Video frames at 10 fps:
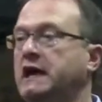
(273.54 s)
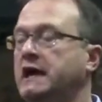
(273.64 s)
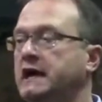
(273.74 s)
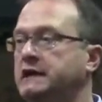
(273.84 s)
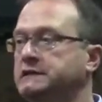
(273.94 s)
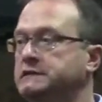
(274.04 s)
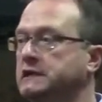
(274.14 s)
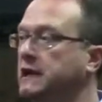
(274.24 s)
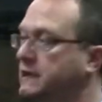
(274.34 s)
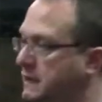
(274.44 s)
And uh,
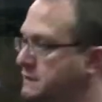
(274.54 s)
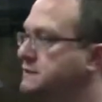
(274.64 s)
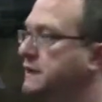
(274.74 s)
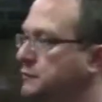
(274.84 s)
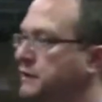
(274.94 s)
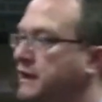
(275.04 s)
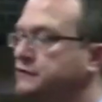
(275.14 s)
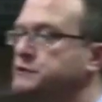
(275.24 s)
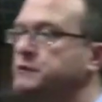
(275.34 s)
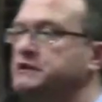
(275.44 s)
like I said, we have
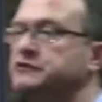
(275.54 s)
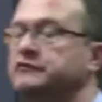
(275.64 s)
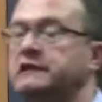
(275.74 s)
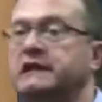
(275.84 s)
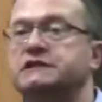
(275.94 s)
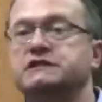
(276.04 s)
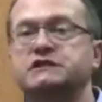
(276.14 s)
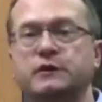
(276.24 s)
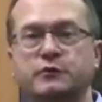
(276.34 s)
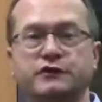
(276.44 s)
a special
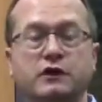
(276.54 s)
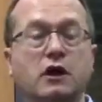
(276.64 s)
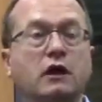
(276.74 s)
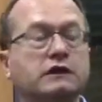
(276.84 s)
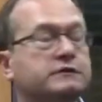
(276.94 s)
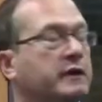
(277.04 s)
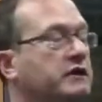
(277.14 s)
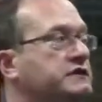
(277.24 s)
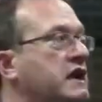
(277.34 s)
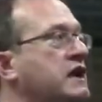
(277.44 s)
relationship with the college
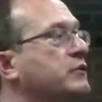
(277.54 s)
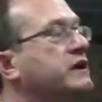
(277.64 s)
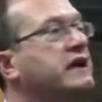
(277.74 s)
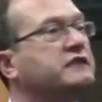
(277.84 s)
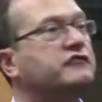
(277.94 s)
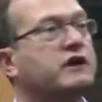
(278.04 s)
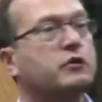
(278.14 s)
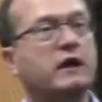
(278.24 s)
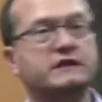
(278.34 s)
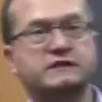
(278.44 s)
because we get
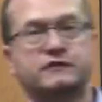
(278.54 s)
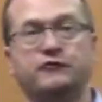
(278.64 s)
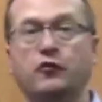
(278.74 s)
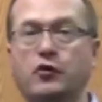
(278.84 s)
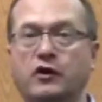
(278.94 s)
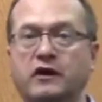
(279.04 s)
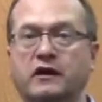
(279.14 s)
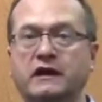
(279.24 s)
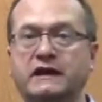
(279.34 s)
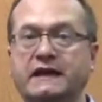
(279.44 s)
requests
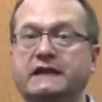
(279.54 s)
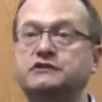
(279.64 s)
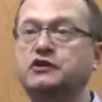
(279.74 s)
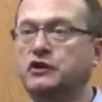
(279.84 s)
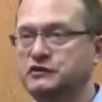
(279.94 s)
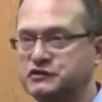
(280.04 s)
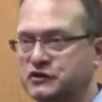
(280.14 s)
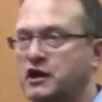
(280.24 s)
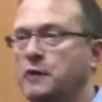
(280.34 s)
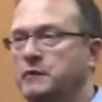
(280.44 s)
for interns to
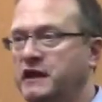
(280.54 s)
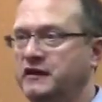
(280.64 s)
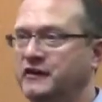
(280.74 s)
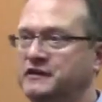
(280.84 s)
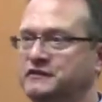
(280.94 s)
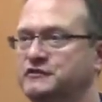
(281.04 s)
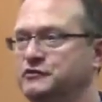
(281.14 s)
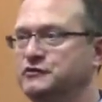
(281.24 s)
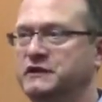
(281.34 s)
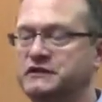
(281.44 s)
come here and
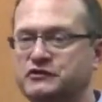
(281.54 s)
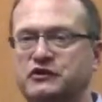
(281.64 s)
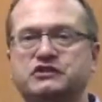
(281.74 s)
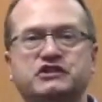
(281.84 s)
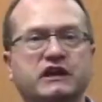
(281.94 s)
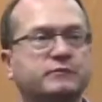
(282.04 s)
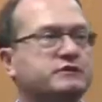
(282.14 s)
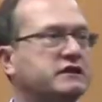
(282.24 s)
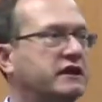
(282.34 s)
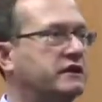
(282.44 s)
do
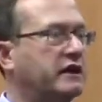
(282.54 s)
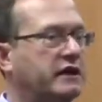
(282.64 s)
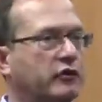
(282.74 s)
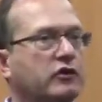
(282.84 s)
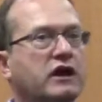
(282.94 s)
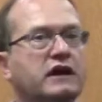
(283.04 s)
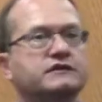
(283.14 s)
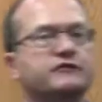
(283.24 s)
internships and, and all kinds